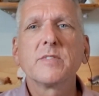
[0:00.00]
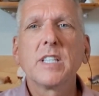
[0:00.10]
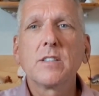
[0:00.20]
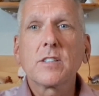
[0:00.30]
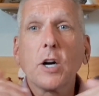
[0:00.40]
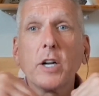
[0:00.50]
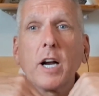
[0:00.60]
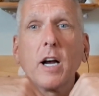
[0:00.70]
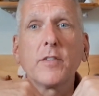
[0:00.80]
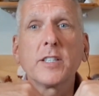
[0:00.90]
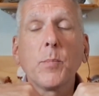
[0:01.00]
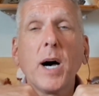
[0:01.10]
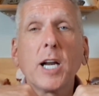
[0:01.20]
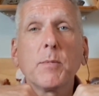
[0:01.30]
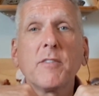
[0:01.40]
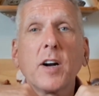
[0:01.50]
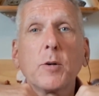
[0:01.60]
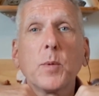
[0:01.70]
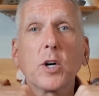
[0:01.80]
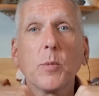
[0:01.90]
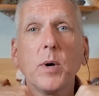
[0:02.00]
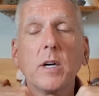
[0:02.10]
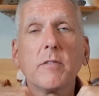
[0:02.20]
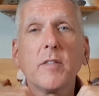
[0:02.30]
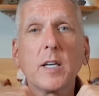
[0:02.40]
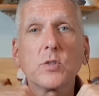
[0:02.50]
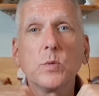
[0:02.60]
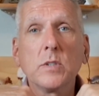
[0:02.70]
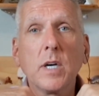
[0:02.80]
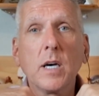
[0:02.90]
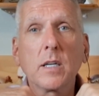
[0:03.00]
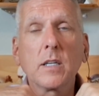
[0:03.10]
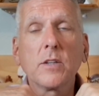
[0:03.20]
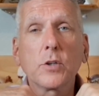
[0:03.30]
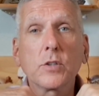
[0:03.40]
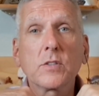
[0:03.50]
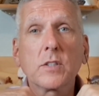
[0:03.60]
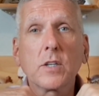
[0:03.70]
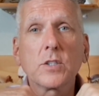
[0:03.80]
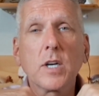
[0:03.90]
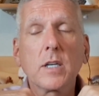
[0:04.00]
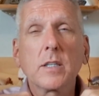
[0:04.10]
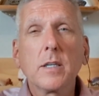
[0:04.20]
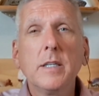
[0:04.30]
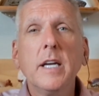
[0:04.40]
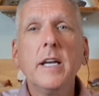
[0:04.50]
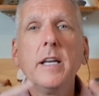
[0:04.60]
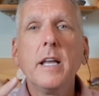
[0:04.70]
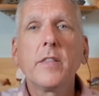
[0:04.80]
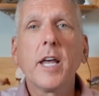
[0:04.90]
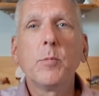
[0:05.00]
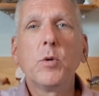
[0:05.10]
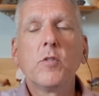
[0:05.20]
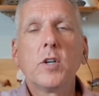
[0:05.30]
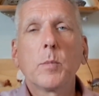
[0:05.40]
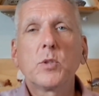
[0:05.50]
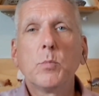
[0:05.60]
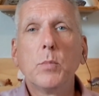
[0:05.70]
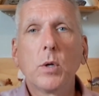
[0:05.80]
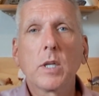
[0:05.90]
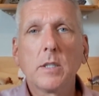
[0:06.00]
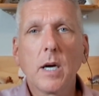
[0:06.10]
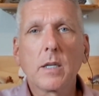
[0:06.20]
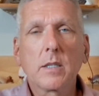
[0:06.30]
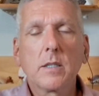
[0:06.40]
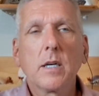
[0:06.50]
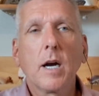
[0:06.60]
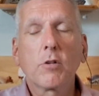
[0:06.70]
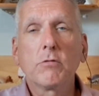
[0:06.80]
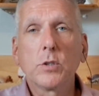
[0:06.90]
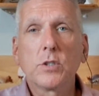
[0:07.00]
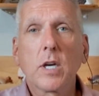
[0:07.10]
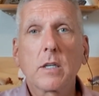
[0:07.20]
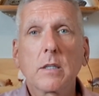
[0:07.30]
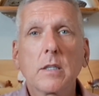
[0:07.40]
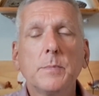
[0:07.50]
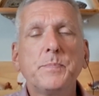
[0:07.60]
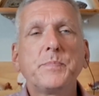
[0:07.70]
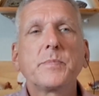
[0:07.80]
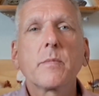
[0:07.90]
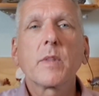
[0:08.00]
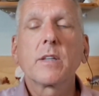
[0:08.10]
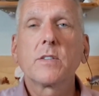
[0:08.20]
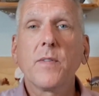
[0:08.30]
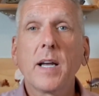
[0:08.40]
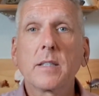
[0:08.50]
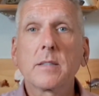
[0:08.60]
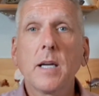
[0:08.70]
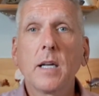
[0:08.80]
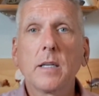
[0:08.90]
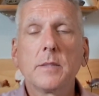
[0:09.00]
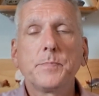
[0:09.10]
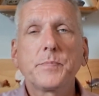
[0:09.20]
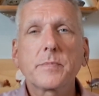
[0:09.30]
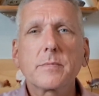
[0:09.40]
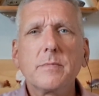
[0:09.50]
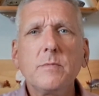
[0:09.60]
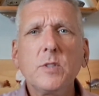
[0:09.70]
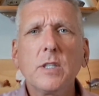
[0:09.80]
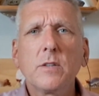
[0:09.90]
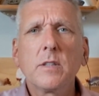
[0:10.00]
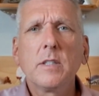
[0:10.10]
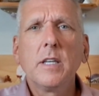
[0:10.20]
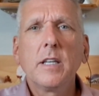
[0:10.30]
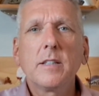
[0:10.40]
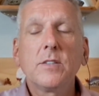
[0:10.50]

Starting off at the bottom of our Merkaba, Vasundhara, the Earth Star chakra, then moving up to Muladhara, our root chakra, Svadhisthana, the